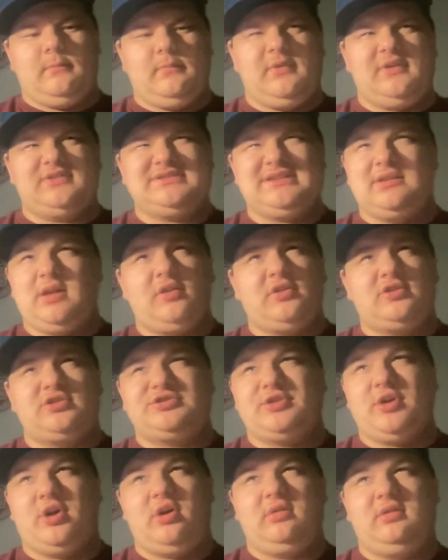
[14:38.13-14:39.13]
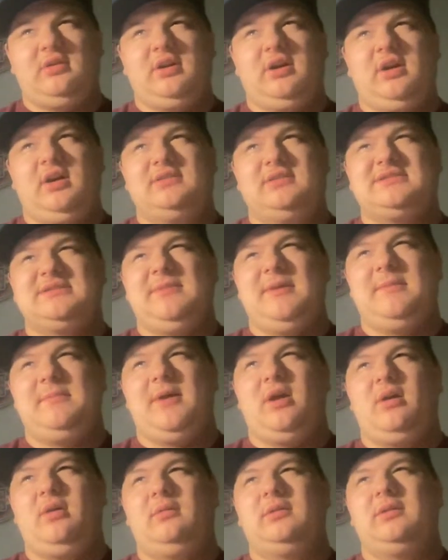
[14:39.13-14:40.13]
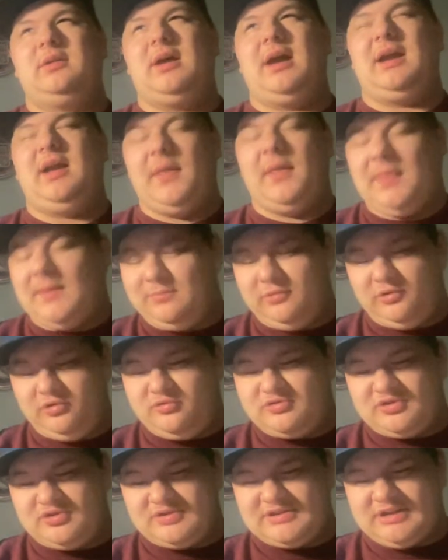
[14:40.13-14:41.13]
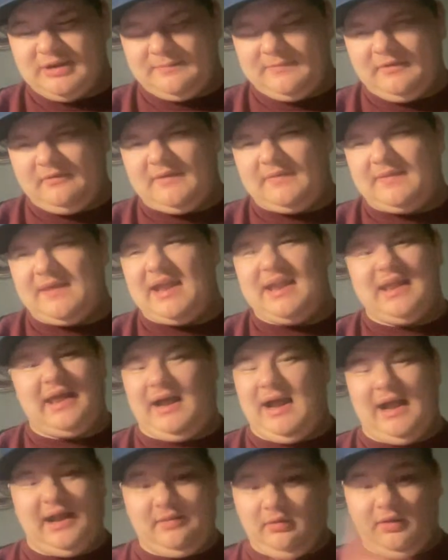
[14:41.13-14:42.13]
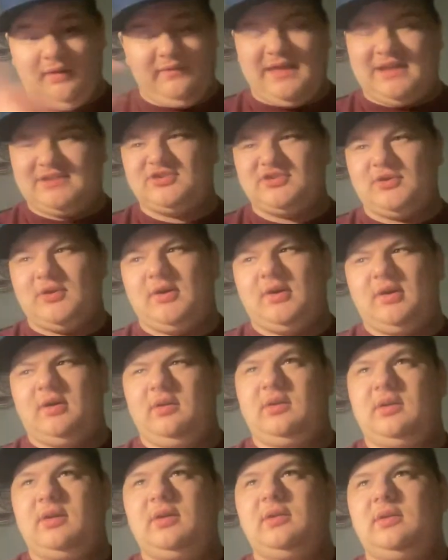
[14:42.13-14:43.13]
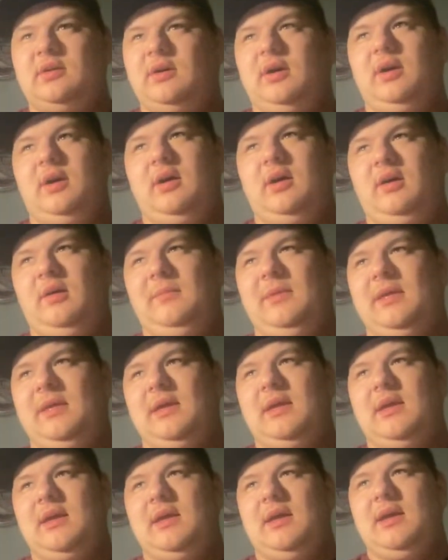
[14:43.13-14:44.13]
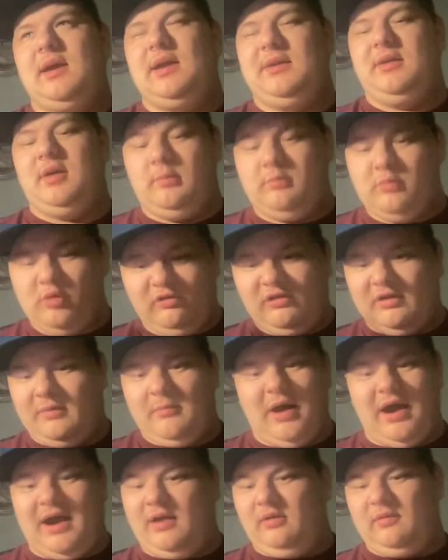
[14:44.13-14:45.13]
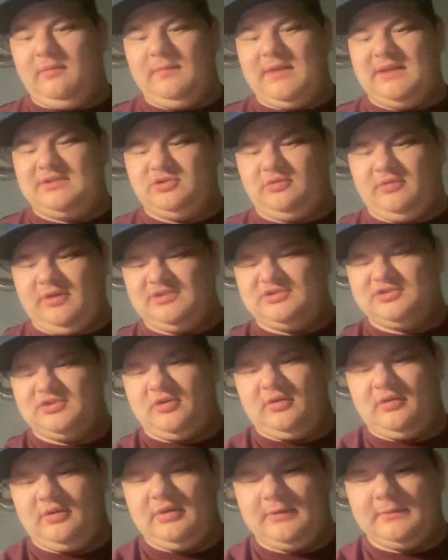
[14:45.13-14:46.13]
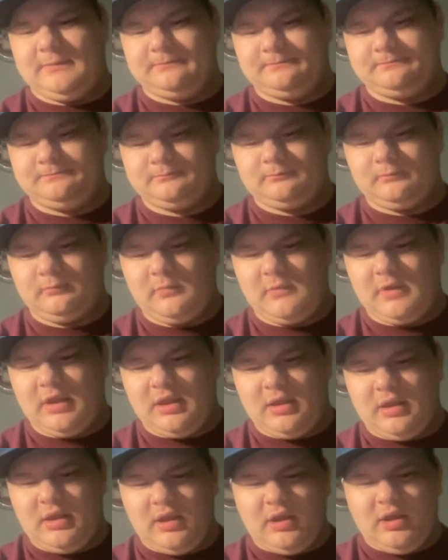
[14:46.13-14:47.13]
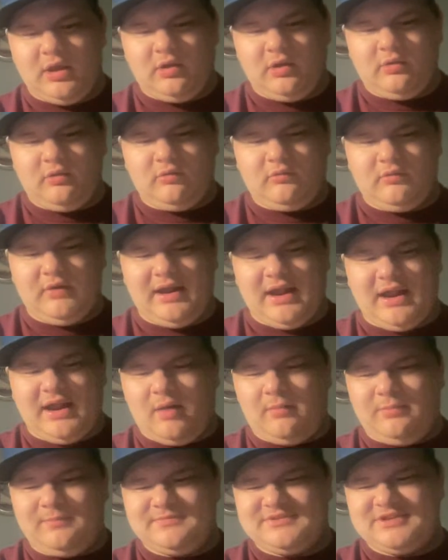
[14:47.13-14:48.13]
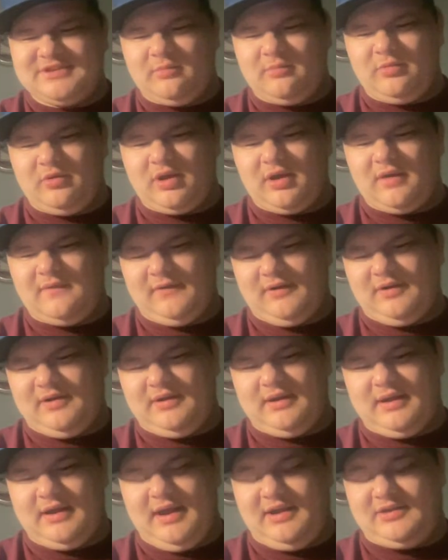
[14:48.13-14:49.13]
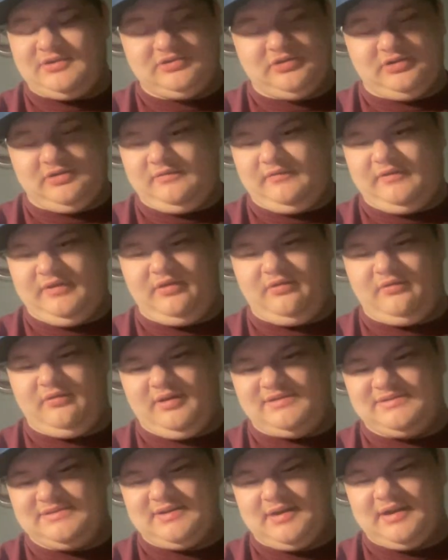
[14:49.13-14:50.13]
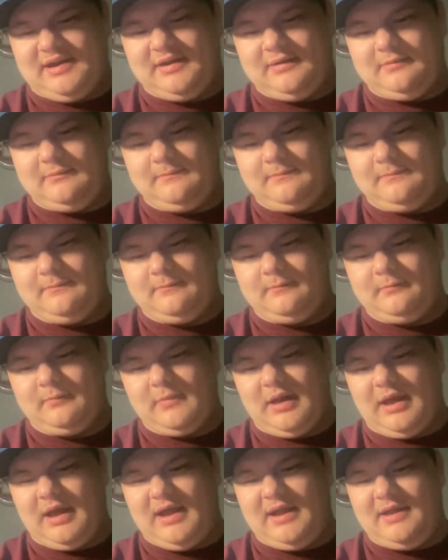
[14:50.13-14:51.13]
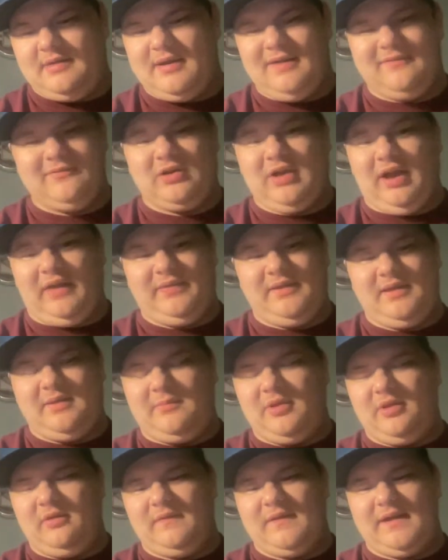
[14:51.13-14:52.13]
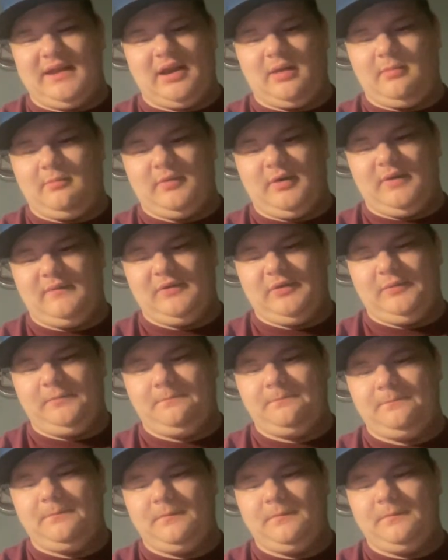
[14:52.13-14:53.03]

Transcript: There's another song, something about I Got the Blues or something like that. I love that song. And Moonlit Mile. That's a great song. Great album, terrible cover. I certainly agree, Scott. I never got the appeal of that album cover.